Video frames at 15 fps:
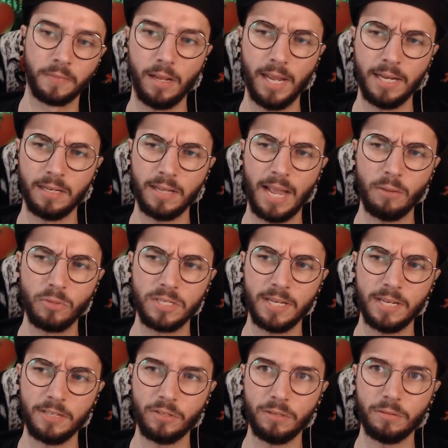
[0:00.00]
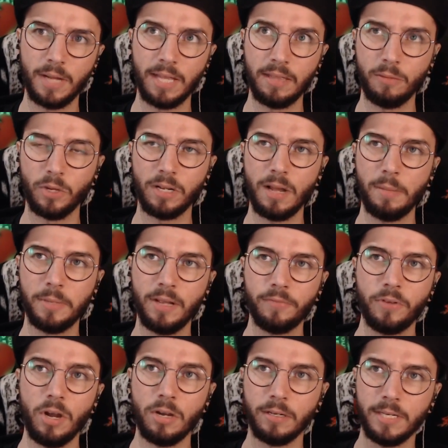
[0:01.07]
And I would say too, I think what caught me off
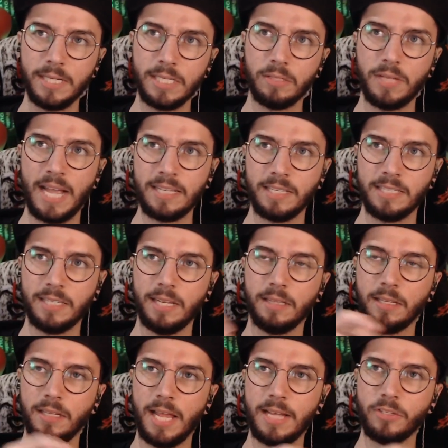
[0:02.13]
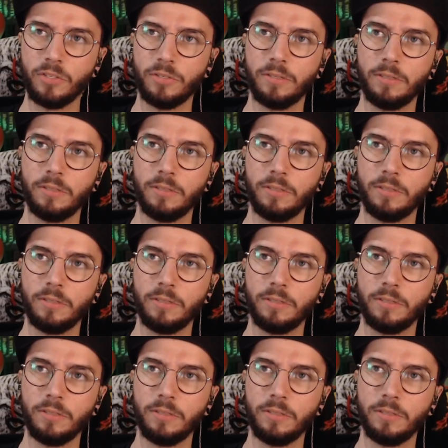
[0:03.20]
guard is, as I said, the last,